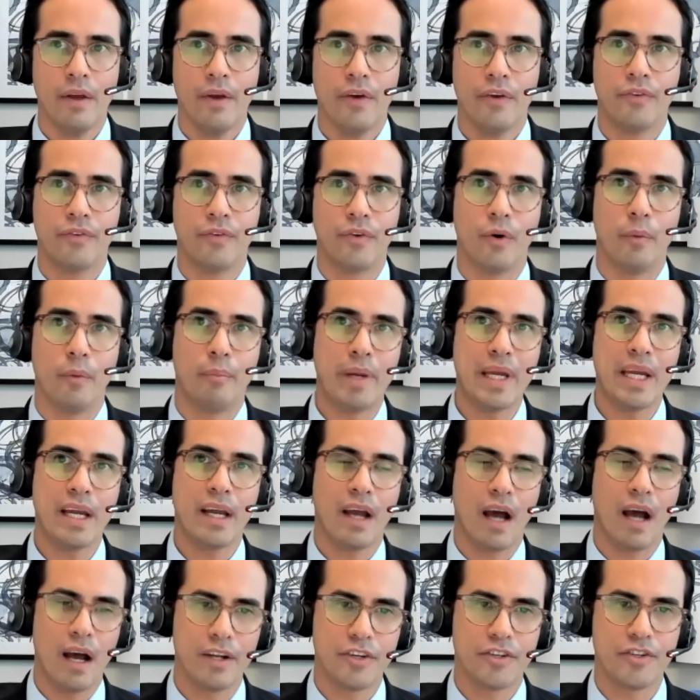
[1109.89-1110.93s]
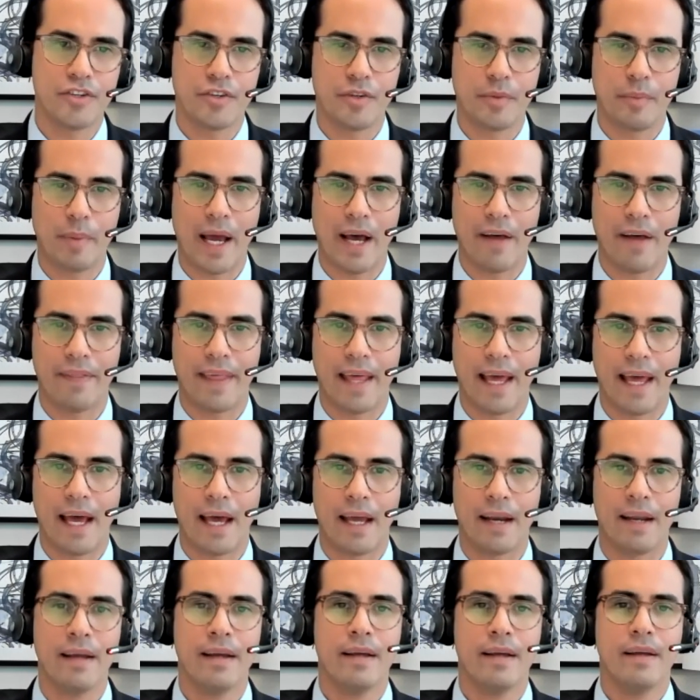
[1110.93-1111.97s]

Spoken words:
So being conscious about that,